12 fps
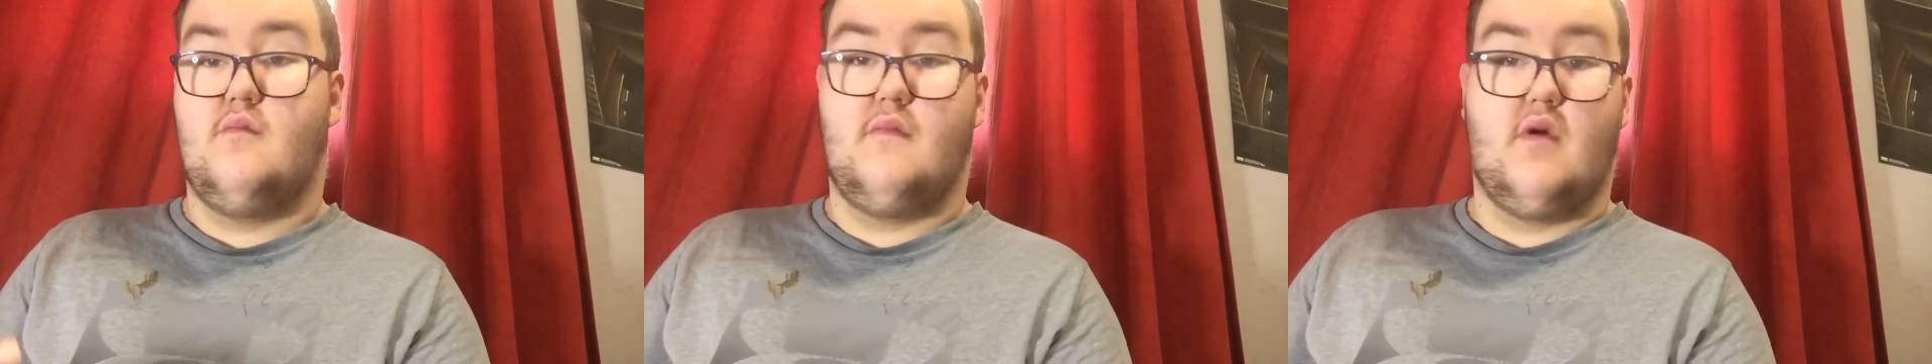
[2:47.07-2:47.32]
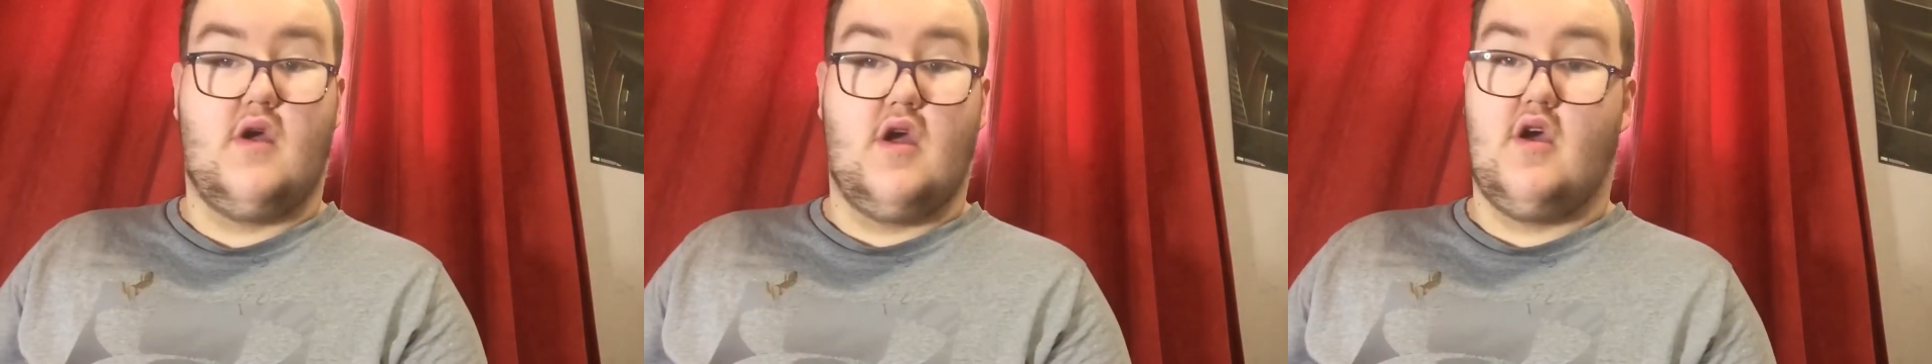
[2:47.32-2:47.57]

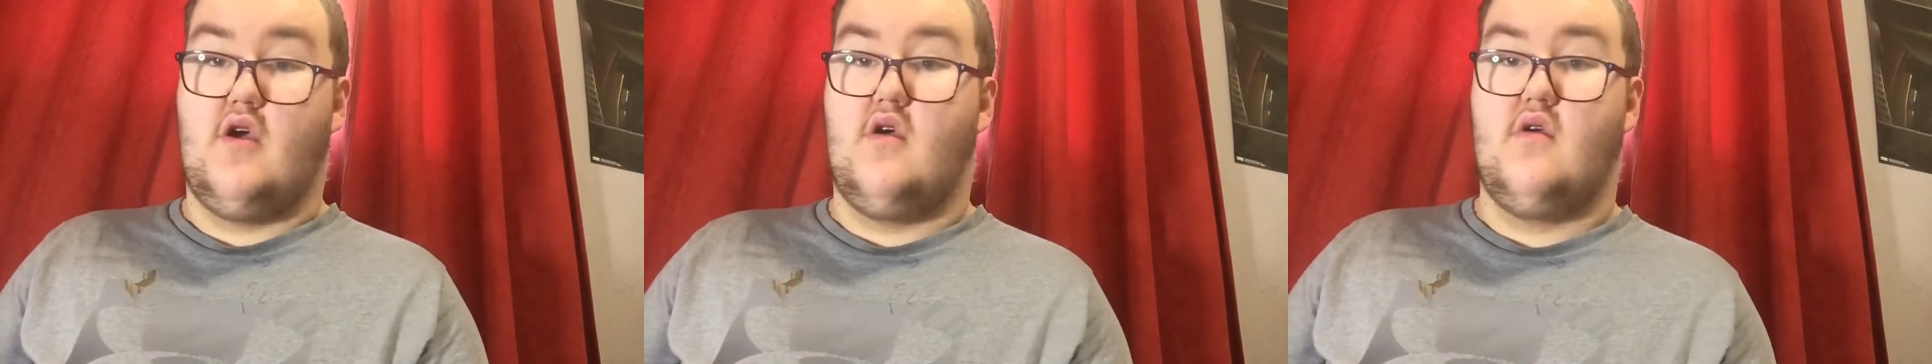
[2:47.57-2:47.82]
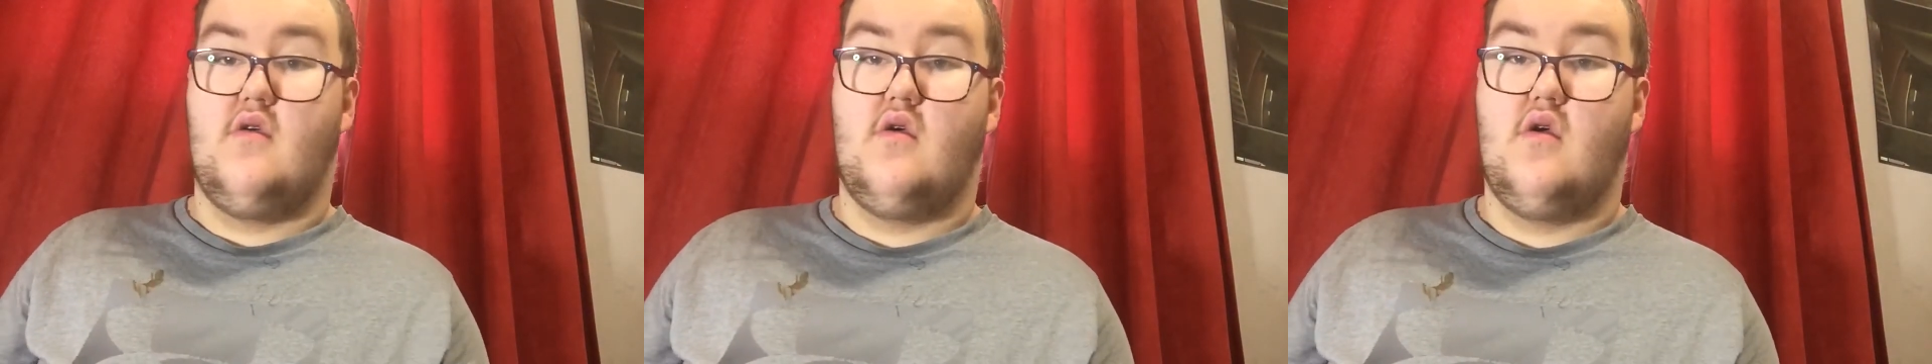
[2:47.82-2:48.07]
But
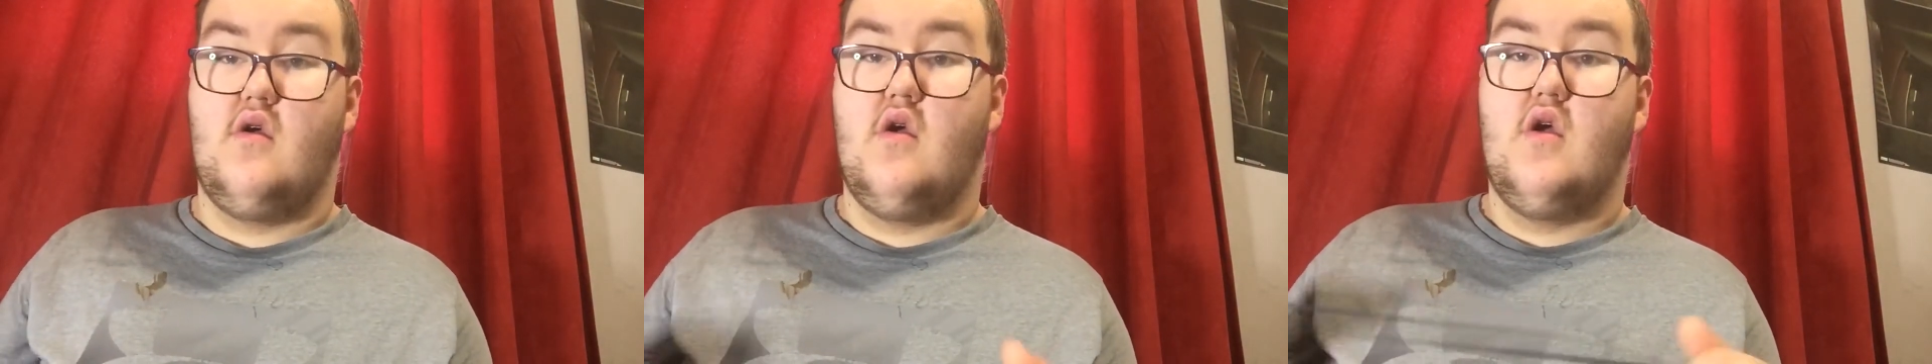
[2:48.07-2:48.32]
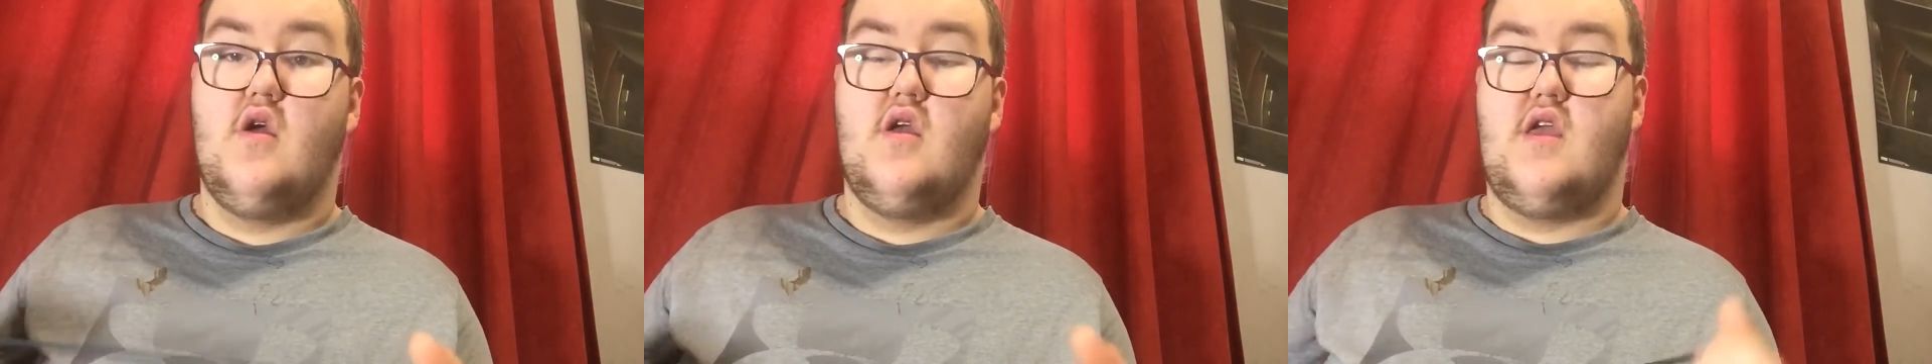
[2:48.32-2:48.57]

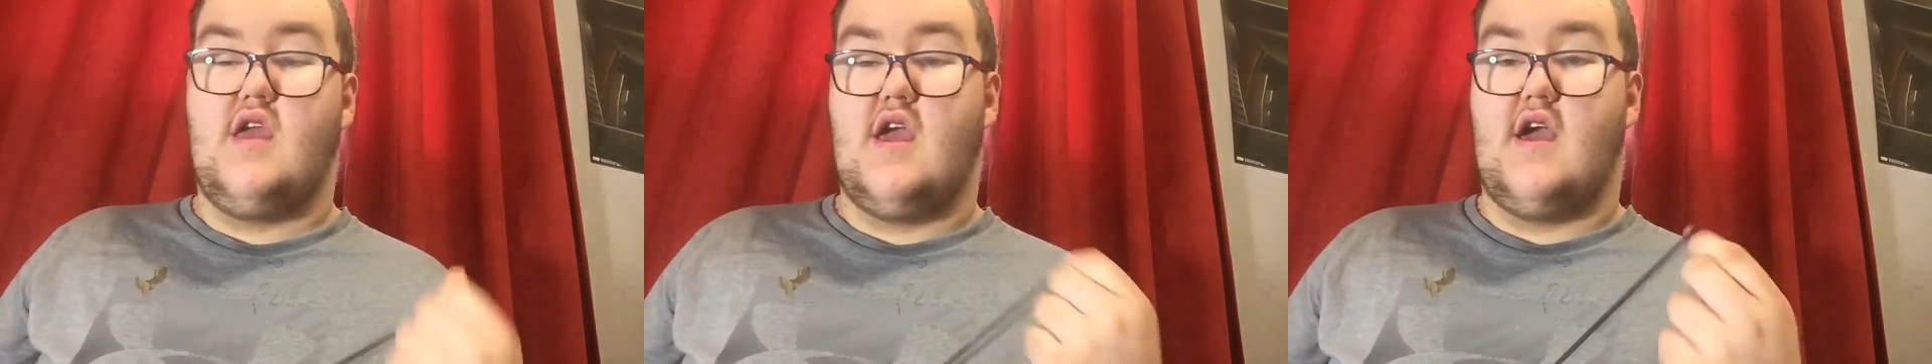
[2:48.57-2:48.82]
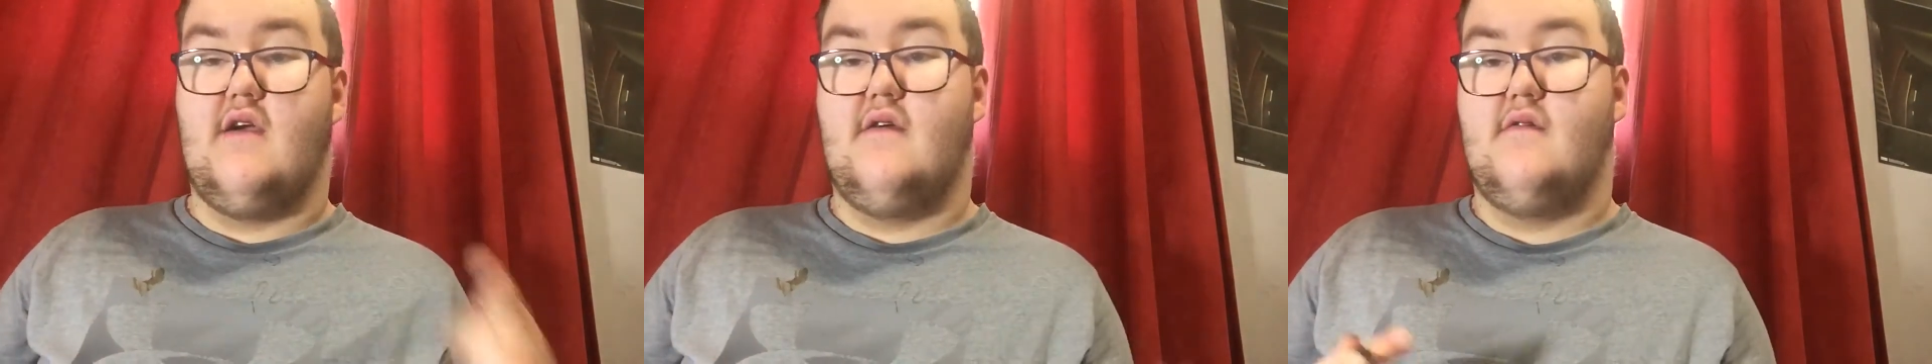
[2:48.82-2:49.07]
yeah.